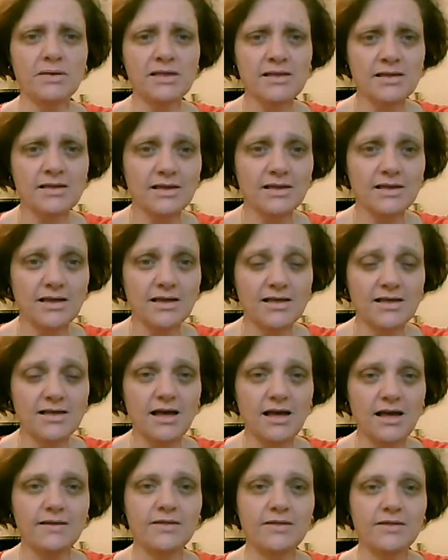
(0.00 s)
businesses.
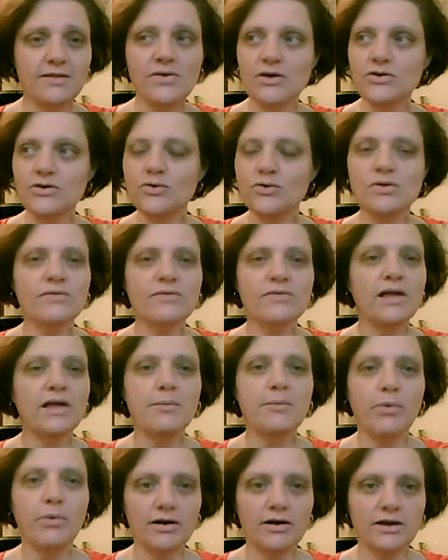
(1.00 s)
And then there's issues of like
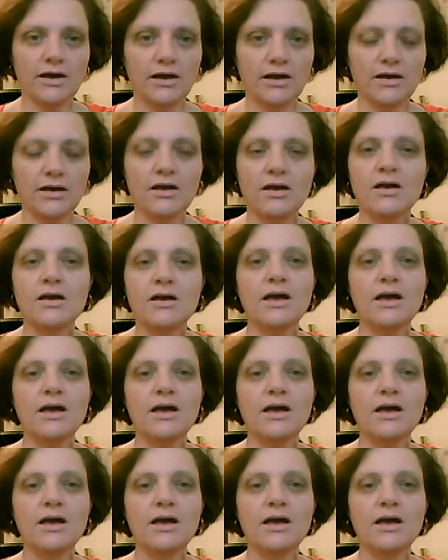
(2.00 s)
parking.